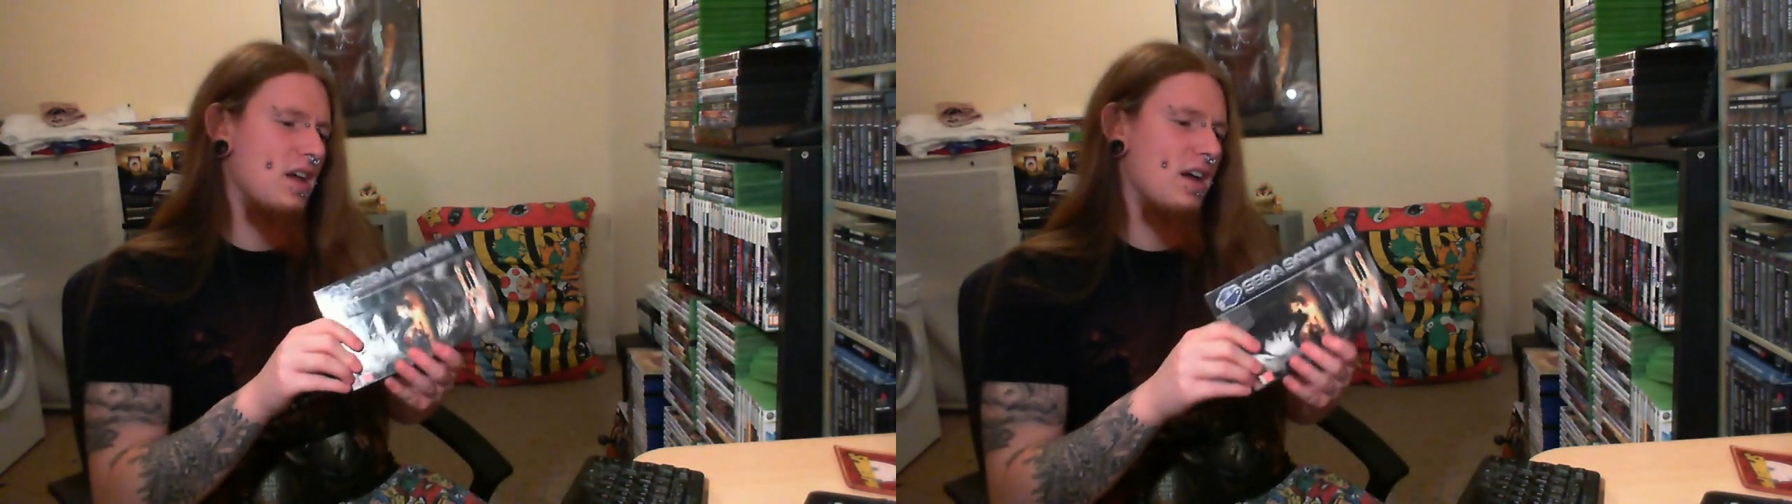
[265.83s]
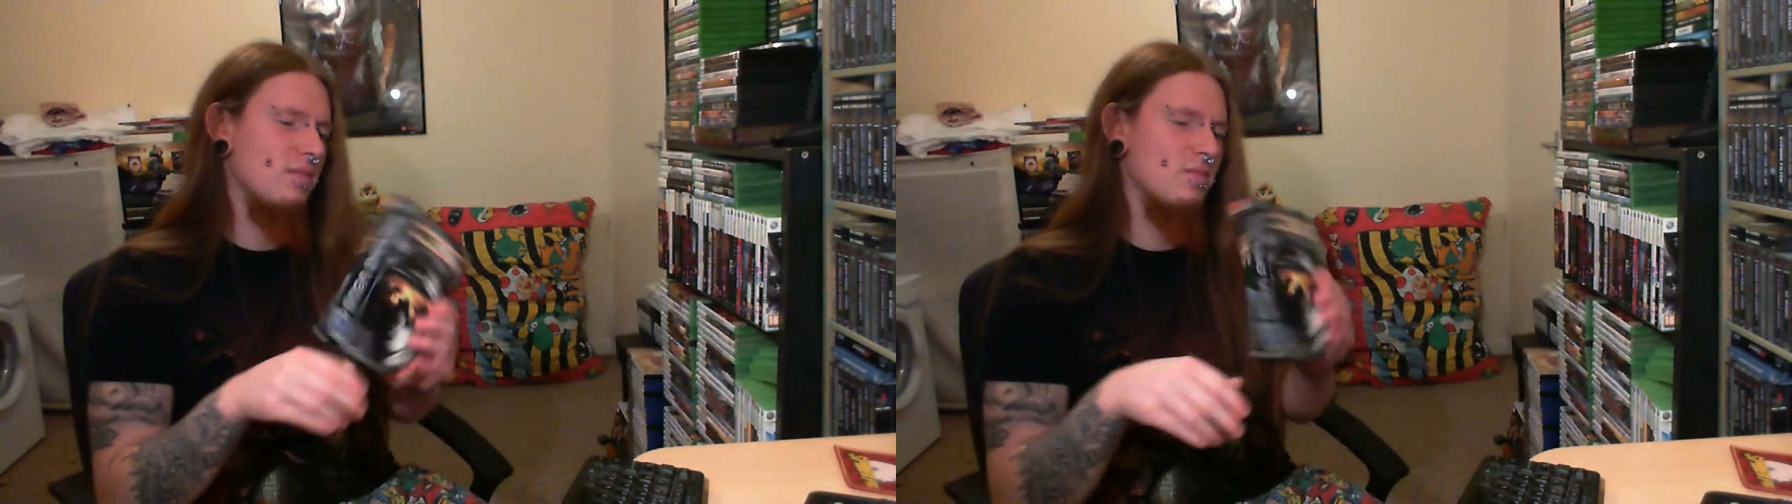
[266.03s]

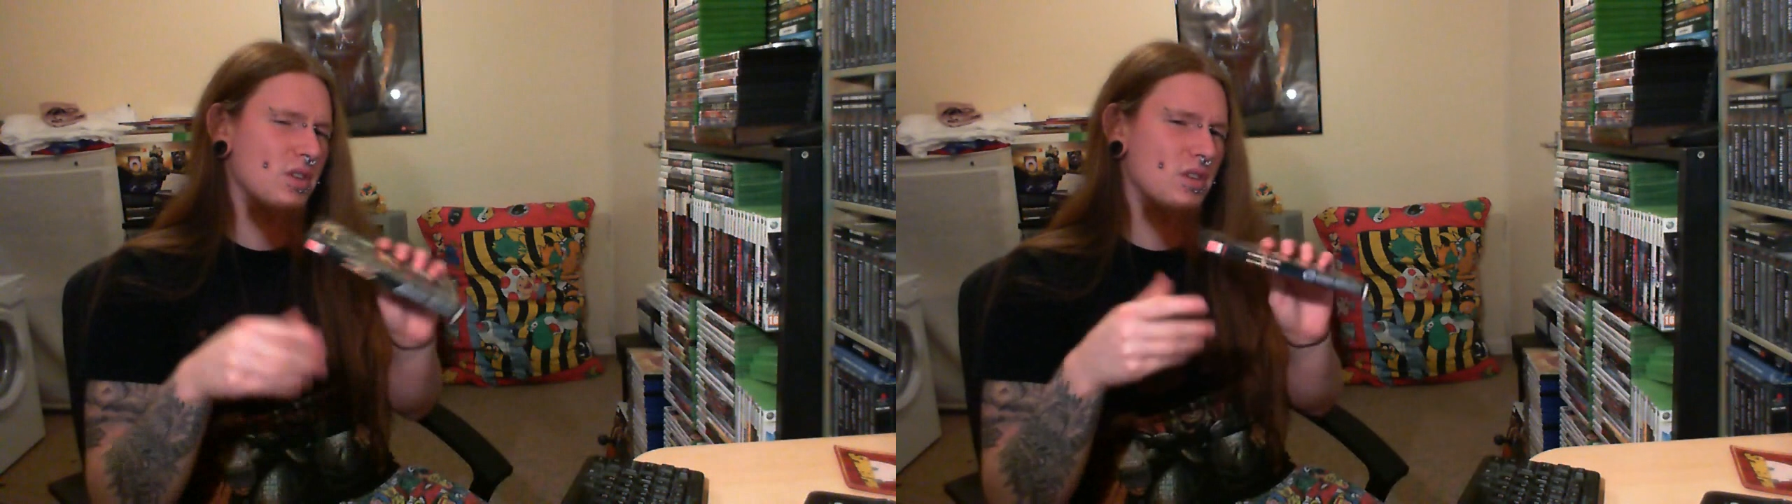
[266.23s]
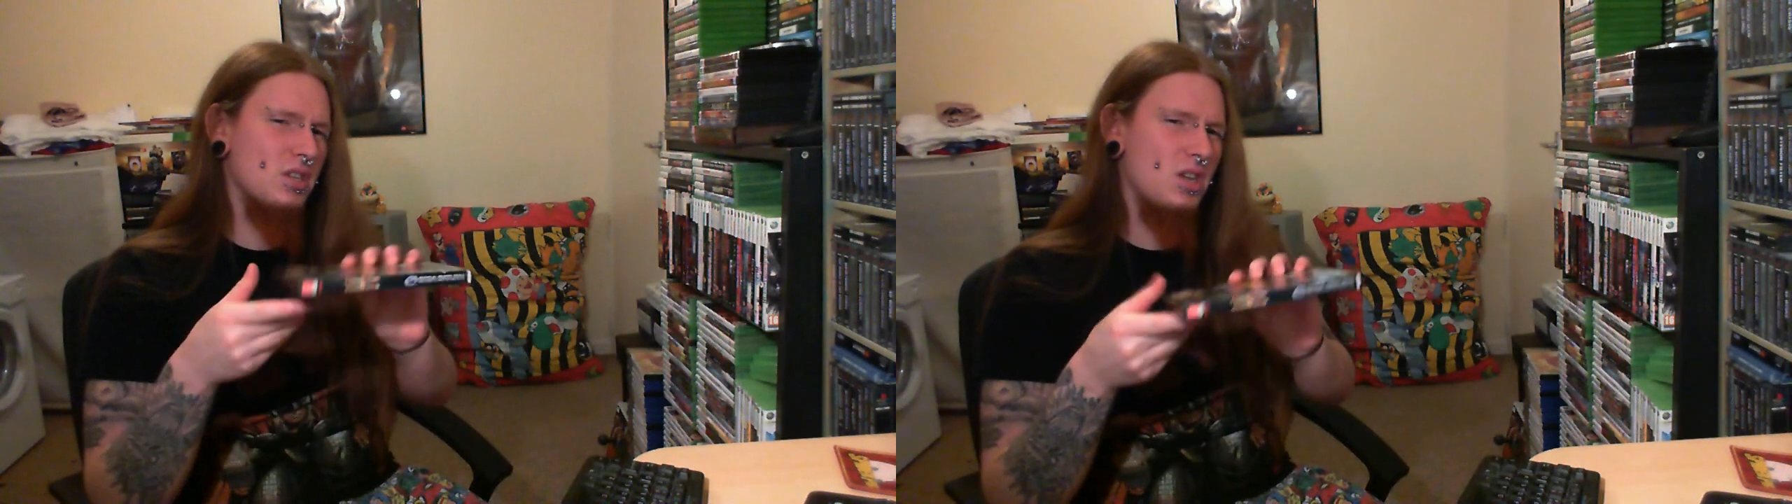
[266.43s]
these
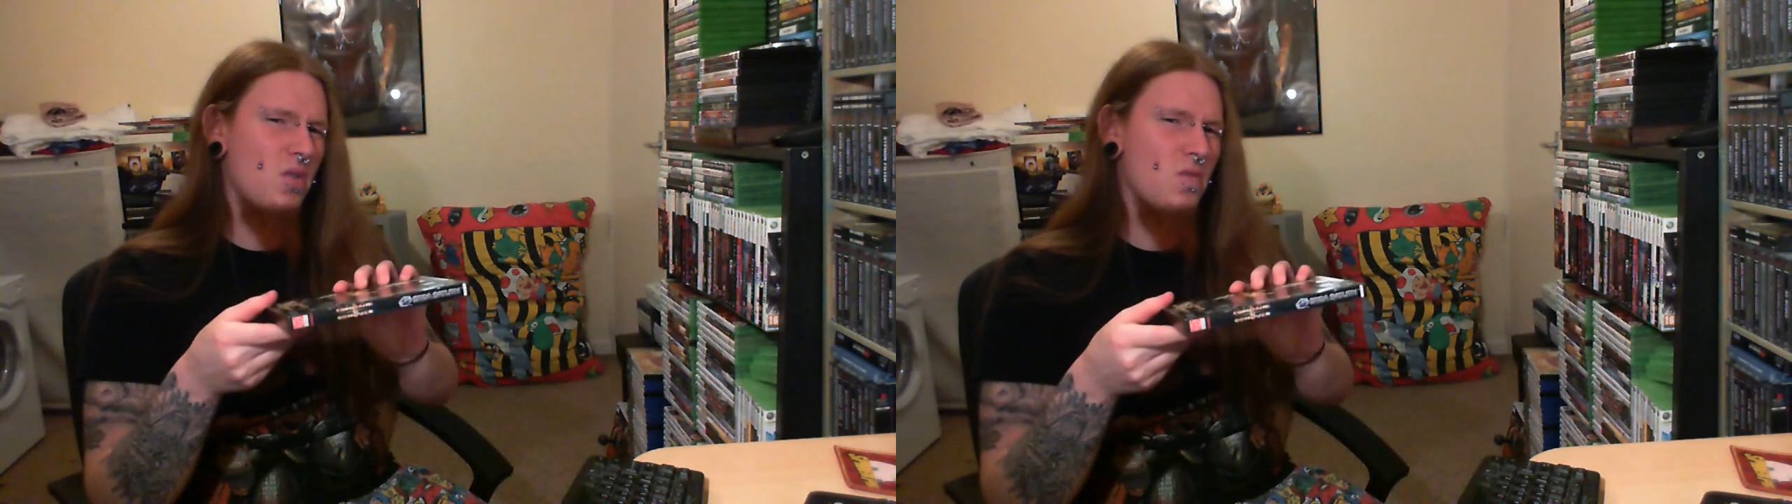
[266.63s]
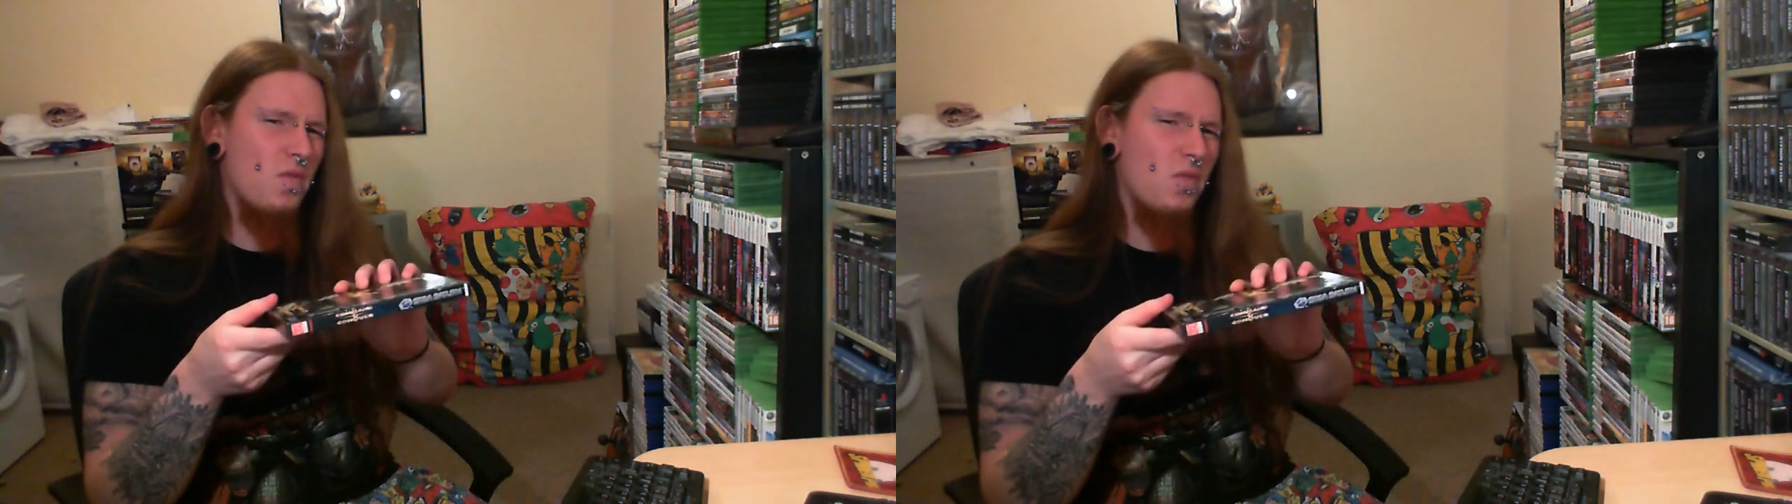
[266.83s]
games are
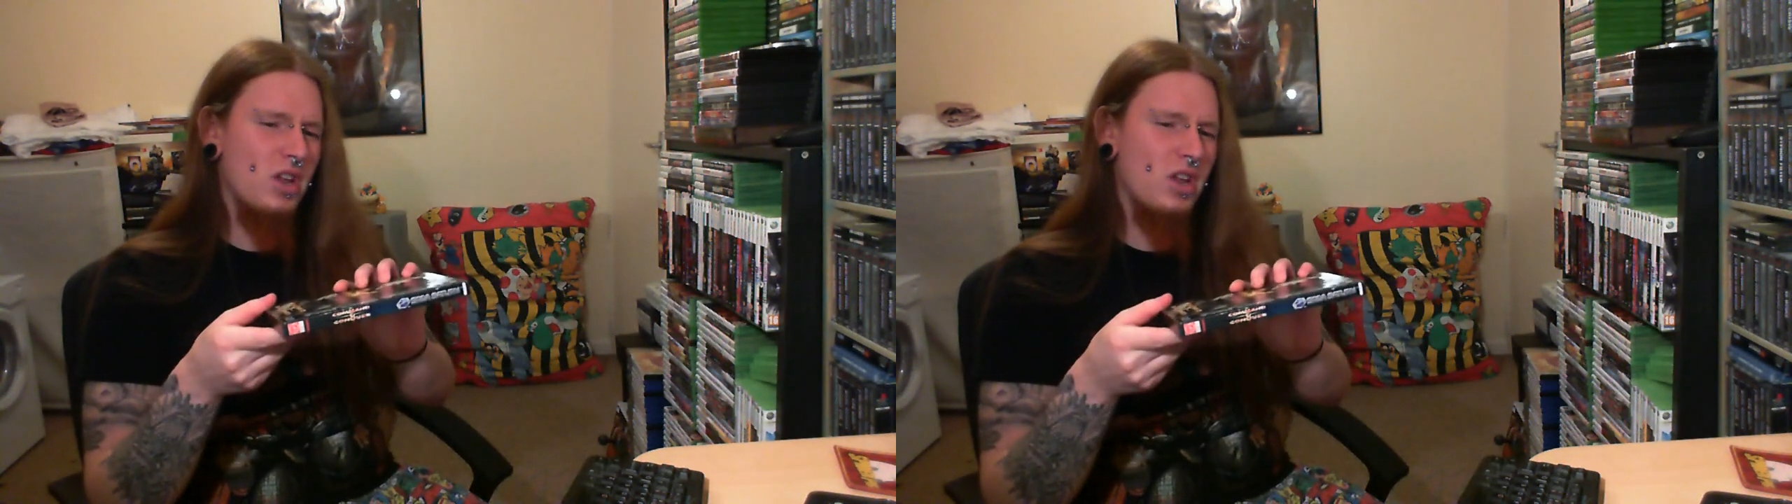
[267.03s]
so